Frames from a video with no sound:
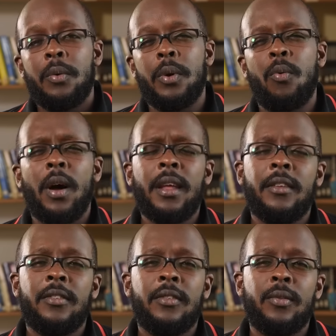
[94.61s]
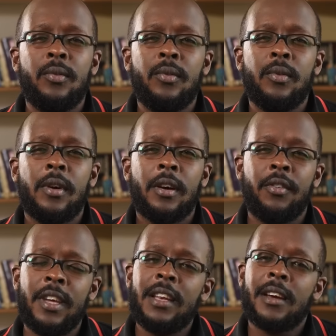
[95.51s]
we wanted to
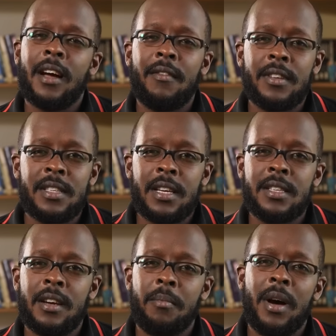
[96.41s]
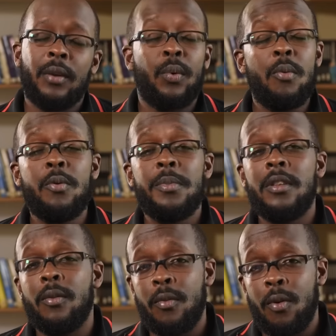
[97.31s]
create a conversation about what would be
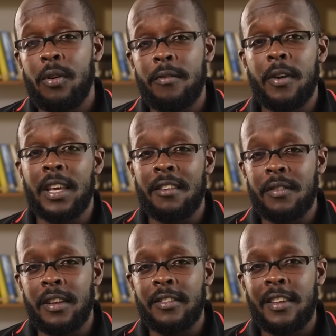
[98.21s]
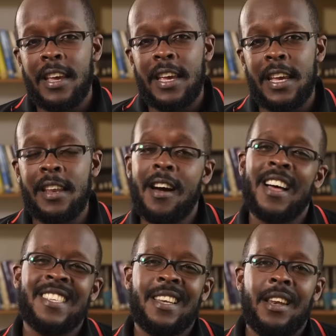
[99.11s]
the role of forgiveness in
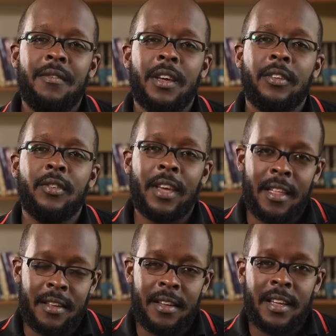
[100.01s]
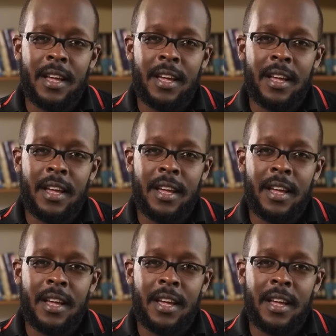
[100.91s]
us living together.